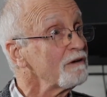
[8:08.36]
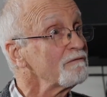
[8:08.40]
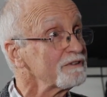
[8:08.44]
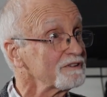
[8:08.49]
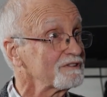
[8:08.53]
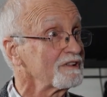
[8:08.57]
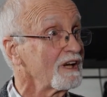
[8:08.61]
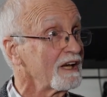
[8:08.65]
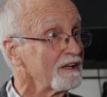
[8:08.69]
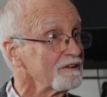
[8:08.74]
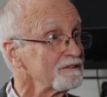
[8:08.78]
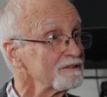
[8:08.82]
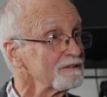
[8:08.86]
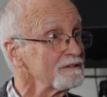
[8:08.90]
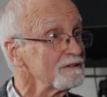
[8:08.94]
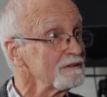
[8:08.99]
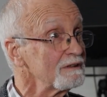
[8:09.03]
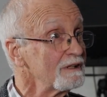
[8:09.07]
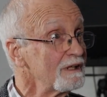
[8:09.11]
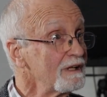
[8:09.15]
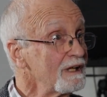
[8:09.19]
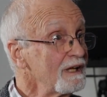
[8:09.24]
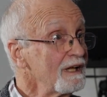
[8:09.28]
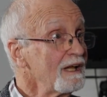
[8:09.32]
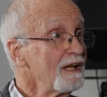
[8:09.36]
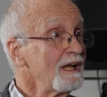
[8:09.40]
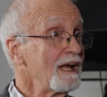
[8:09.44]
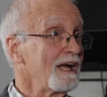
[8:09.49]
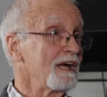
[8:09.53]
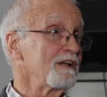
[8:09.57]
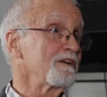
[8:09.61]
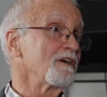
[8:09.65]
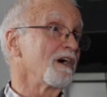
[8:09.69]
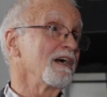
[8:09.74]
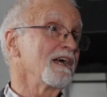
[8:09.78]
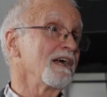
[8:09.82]
conversation
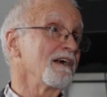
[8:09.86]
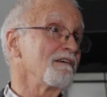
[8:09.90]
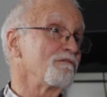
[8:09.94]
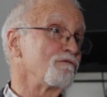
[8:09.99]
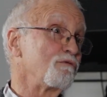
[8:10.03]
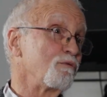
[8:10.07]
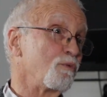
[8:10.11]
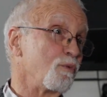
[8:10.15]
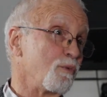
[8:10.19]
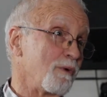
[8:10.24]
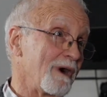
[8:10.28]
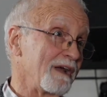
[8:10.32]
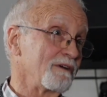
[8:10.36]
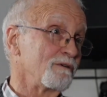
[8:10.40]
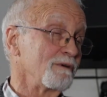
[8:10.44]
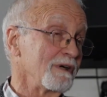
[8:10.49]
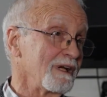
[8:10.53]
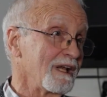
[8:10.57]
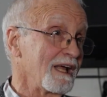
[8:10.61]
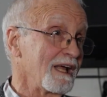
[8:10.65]
and I have one